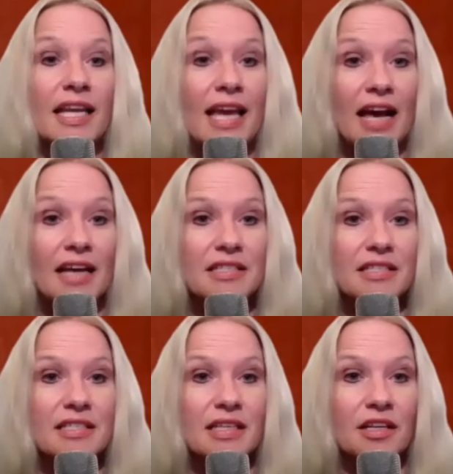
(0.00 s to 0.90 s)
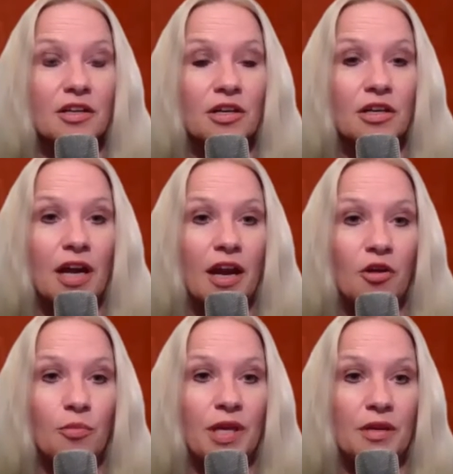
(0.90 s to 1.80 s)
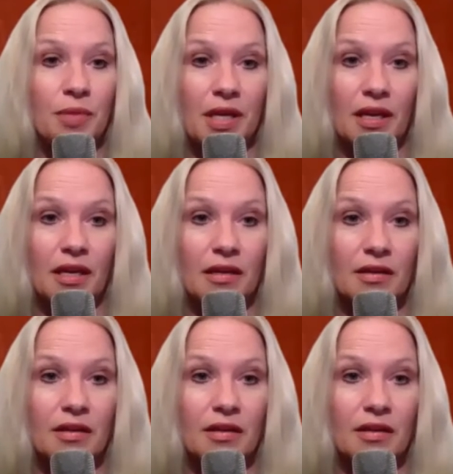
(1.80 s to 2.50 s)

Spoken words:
guests in her Airbnb